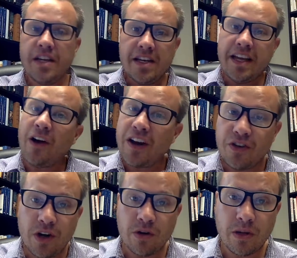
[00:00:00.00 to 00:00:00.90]
Now, I don't
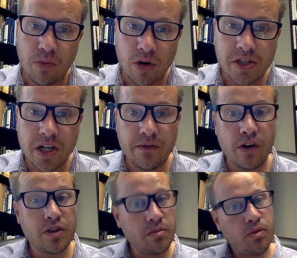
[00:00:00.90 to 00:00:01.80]
know what the board's going to
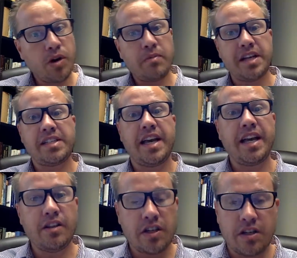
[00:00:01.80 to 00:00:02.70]
vote. The board may say, hey,
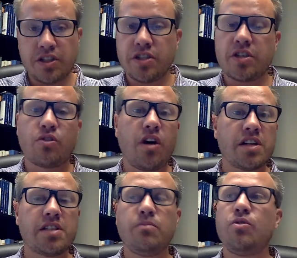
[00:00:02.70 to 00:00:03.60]
look, just
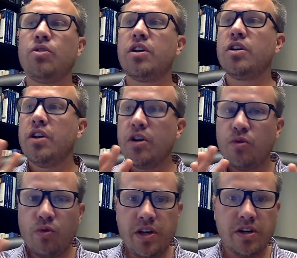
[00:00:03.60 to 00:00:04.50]
across the board,
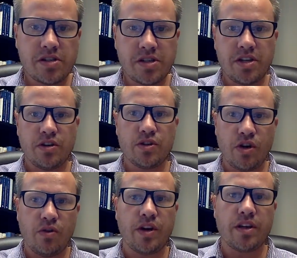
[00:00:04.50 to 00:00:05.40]
we are still
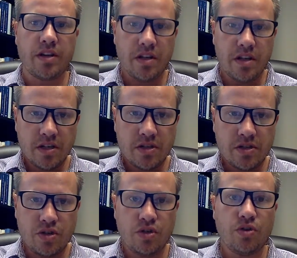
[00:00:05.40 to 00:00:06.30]
going
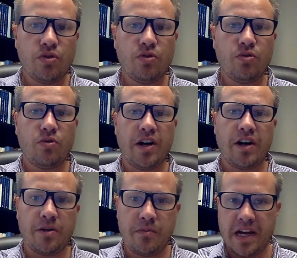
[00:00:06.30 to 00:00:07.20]
to
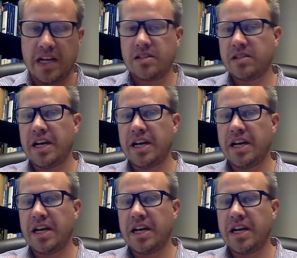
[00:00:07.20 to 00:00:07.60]
wear masks.